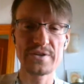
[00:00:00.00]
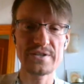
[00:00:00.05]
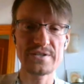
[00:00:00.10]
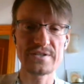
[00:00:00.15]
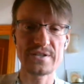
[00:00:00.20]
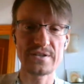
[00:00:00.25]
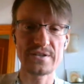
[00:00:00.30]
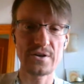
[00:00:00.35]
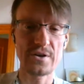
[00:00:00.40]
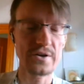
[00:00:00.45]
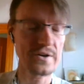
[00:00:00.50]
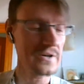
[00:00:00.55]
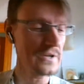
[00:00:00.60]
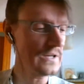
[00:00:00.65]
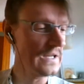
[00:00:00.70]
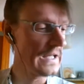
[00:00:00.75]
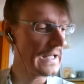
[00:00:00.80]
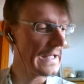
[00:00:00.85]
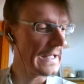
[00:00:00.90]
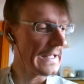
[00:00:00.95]
this in the
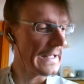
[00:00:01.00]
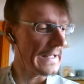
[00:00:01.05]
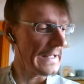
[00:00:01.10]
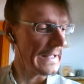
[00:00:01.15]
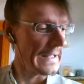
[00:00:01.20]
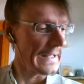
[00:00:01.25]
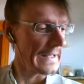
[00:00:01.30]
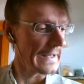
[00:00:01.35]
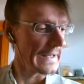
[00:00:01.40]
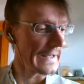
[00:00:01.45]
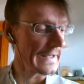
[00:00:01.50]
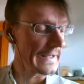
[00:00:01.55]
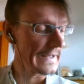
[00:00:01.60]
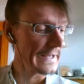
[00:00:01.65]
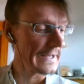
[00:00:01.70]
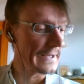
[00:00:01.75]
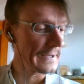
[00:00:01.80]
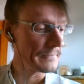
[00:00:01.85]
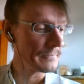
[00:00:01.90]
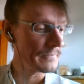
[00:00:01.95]
Organon.
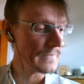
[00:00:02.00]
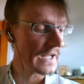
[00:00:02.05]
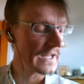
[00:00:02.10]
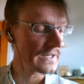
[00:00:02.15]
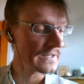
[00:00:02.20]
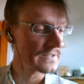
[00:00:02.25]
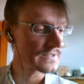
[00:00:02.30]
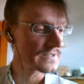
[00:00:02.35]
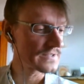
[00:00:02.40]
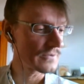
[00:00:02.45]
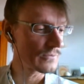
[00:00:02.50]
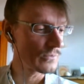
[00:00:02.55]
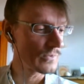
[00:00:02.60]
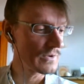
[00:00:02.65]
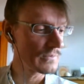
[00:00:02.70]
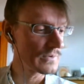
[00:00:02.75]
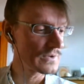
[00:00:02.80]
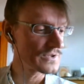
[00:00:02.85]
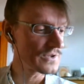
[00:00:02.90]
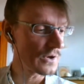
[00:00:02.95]
And
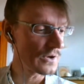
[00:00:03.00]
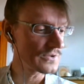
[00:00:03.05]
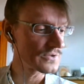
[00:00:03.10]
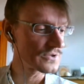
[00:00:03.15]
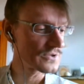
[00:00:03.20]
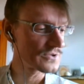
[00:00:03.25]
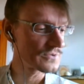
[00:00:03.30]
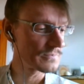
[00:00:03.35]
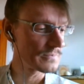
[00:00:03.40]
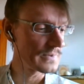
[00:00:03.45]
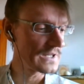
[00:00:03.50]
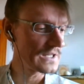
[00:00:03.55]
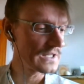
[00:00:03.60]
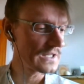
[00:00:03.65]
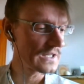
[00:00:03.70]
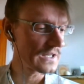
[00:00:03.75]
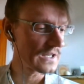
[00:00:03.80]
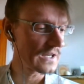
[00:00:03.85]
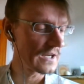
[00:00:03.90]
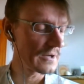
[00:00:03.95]
we will also
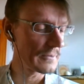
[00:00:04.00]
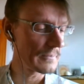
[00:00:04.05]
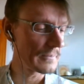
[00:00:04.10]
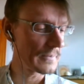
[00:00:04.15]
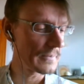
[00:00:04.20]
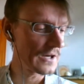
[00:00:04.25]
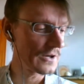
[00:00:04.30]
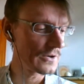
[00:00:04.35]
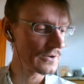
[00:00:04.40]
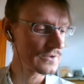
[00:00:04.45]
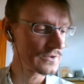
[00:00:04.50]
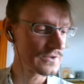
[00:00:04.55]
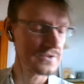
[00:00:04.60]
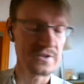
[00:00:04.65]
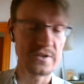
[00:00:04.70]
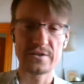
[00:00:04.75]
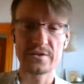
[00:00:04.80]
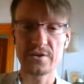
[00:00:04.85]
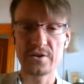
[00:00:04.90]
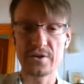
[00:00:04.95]
speak about,
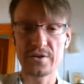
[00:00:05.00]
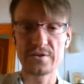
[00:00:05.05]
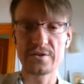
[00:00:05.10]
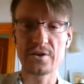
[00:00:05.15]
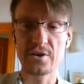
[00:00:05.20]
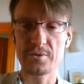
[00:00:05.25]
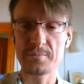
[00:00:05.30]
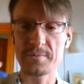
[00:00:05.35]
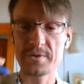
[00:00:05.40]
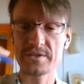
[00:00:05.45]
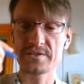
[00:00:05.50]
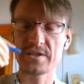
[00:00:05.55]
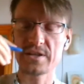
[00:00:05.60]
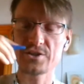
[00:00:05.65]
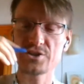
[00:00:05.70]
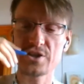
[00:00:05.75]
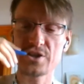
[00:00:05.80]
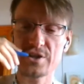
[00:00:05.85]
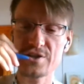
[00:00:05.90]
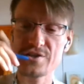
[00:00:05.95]
in the coming
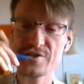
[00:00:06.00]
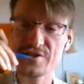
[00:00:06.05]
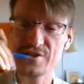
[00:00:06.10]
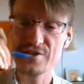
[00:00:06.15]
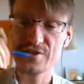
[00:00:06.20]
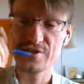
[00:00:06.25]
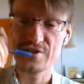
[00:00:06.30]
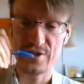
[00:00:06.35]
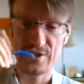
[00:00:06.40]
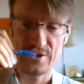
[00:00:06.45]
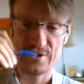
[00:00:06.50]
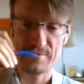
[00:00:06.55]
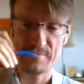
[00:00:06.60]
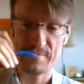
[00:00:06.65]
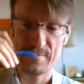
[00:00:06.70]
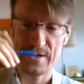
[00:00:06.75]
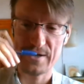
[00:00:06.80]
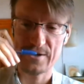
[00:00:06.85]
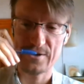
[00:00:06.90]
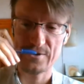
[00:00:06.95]
sessions,
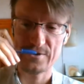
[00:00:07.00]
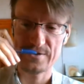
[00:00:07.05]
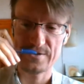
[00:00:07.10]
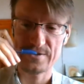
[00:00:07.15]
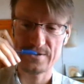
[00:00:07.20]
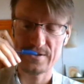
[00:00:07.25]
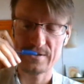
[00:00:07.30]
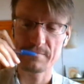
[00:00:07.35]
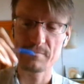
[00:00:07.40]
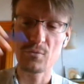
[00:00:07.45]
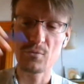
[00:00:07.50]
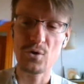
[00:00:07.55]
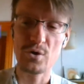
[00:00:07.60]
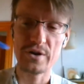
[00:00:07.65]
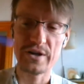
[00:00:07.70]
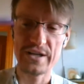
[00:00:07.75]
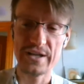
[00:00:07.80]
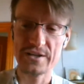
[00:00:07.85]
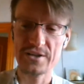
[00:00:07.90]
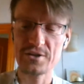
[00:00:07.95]
about
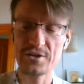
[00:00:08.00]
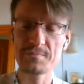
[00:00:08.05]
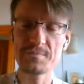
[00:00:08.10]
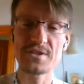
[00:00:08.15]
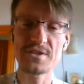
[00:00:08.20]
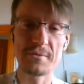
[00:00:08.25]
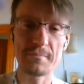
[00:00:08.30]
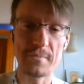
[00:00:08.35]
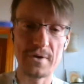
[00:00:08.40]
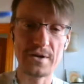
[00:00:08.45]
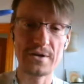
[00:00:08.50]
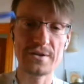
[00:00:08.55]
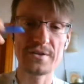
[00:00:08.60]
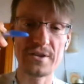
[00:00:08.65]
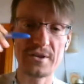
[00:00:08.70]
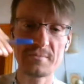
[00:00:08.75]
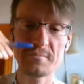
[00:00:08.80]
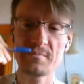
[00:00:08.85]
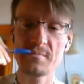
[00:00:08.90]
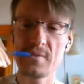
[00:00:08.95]
more kingdoms, among
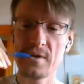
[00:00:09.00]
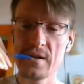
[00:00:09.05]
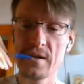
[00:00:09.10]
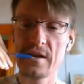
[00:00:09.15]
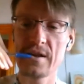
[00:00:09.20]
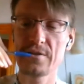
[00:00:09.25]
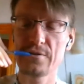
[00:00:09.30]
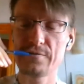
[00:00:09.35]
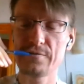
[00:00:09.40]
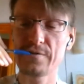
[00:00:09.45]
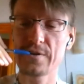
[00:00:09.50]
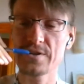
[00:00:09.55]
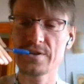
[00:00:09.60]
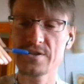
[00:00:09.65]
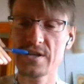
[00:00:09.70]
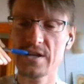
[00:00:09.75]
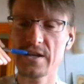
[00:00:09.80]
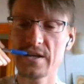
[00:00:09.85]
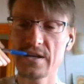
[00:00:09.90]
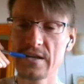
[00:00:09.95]
them the
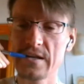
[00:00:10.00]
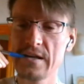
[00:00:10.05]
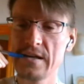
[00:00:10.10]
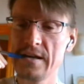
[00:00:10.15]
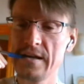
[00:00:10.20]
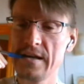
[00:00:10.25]
fungi